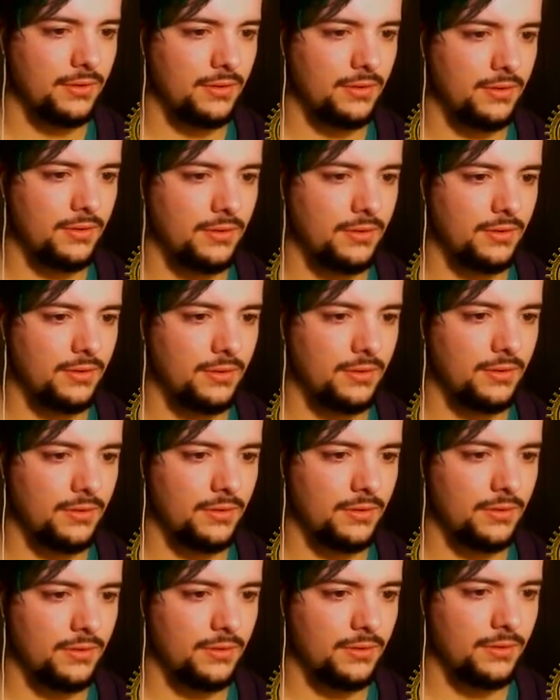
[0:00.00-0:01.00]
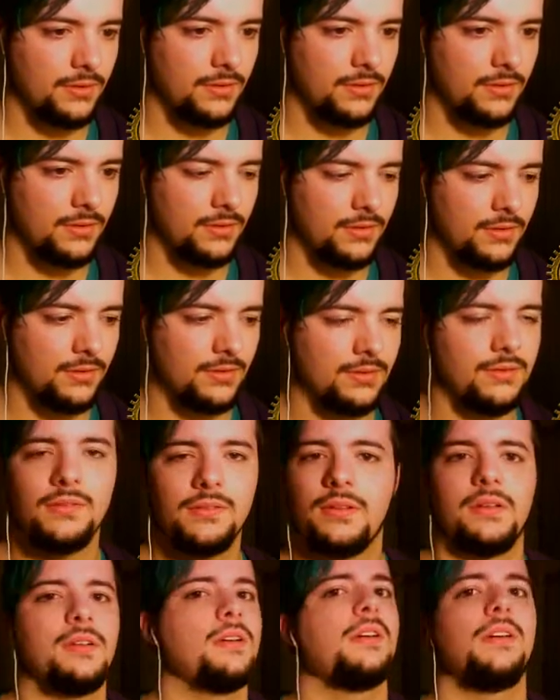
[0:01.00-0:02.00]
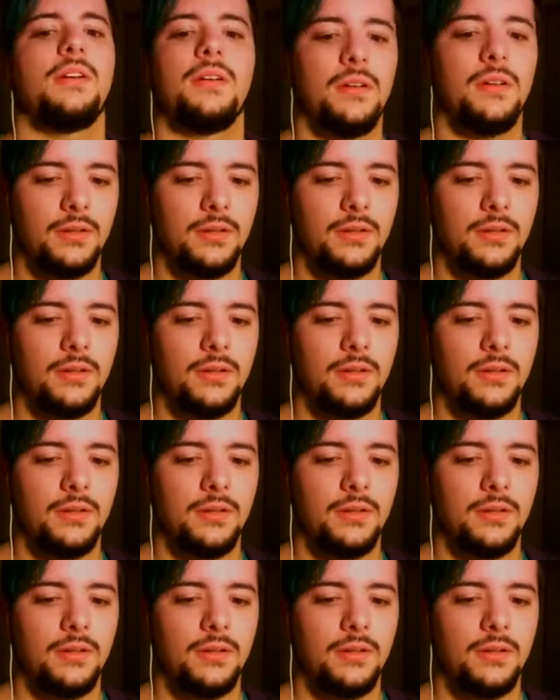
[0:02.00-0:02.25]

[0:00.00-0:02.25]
Nothing is said.